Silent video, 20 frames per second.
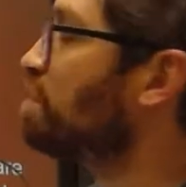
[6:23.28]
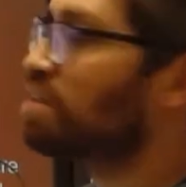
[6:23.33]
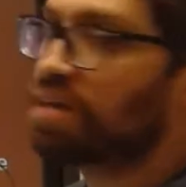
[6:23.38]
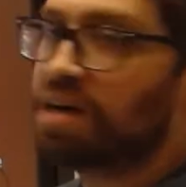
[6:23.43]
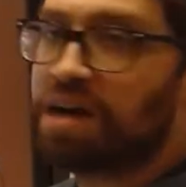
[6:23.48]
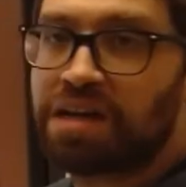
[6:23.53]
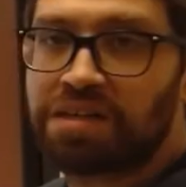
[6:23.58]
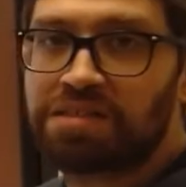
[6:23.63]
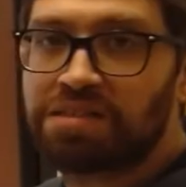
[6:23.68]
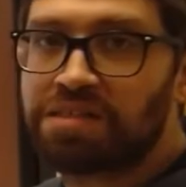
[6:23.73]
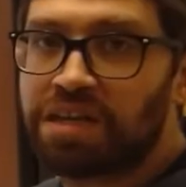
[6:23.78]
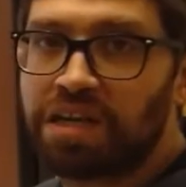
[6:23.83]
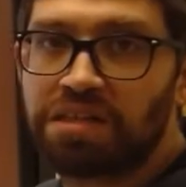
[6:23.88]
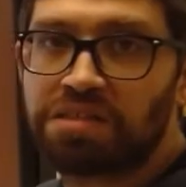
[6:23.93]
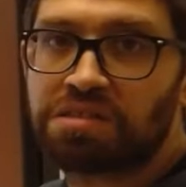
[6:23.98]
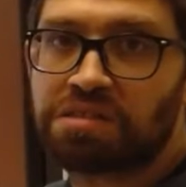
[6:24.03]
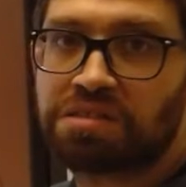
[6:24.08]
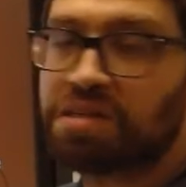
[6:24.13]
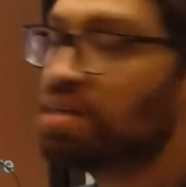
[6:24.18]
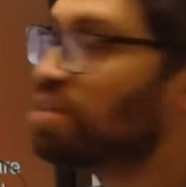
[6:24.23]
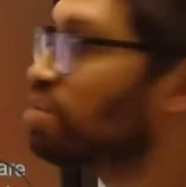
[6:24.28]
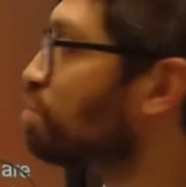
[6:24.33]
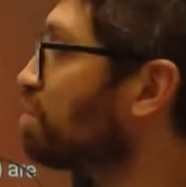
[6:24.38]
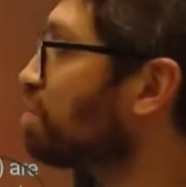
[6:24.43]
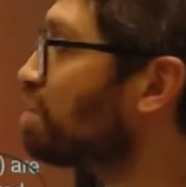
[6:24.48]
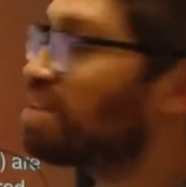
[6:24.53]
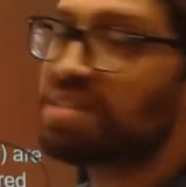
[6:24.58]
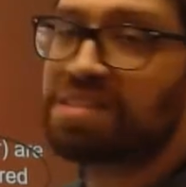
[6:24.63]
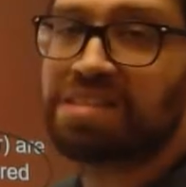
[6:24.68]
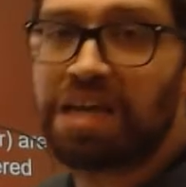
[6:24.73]
and condensation. It's
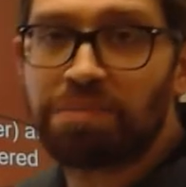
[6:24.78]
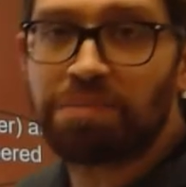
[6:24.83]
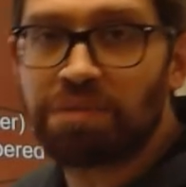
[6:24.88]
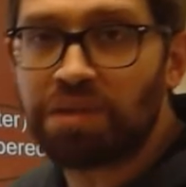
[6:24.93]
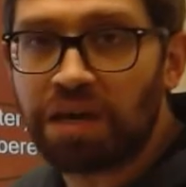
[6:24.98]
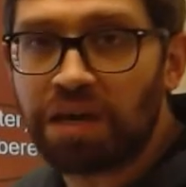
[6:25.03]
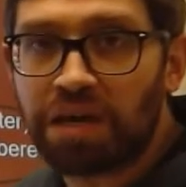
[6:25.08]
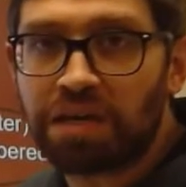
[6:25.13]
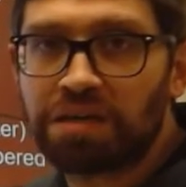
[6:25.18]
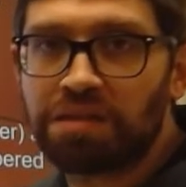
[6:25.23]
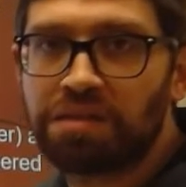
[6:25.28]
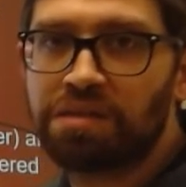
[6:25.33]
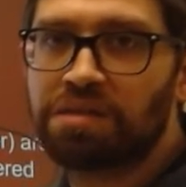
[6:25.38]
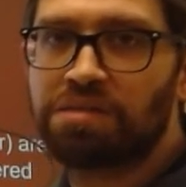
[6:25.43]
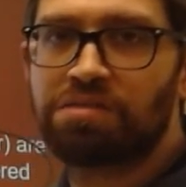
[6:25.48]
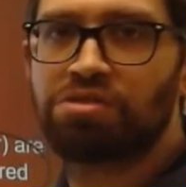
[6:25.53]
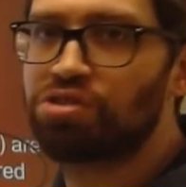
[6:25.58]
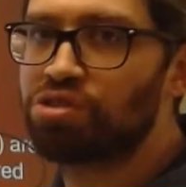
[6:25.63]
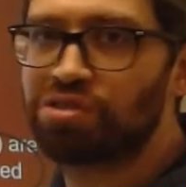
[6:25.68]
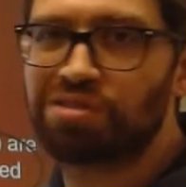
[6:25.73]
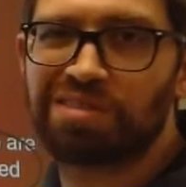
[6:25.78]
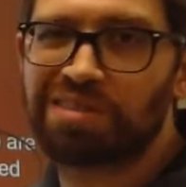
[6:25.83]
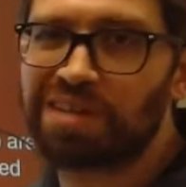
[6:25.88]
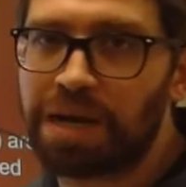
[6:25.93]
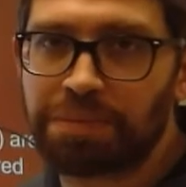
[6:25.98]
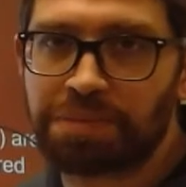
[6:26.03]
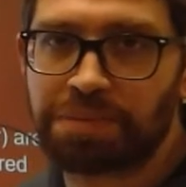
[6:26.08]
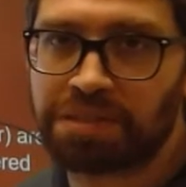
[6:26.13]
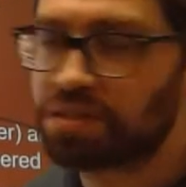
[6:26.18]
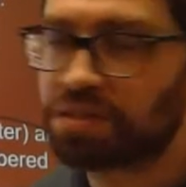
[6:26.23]
really the same thing, it's just in
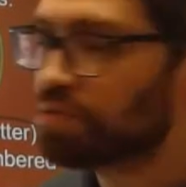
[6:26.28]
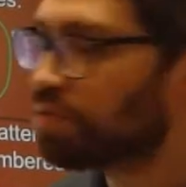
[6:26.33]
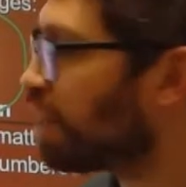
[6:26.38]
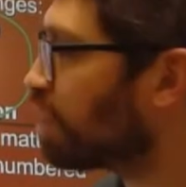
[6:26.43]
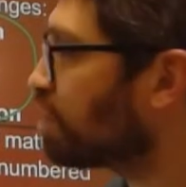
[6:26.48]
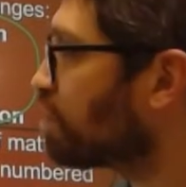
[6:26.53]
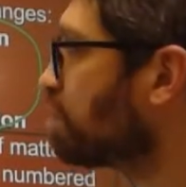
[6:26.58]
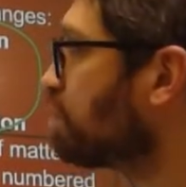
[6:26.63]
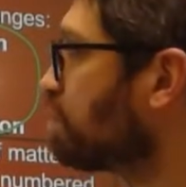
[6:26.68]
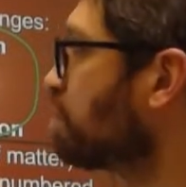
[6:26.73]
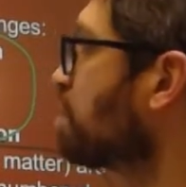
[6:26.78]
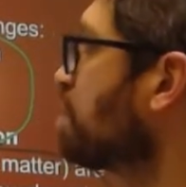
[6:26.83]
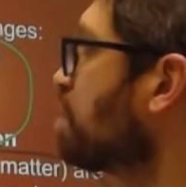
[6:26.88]
opposite directions.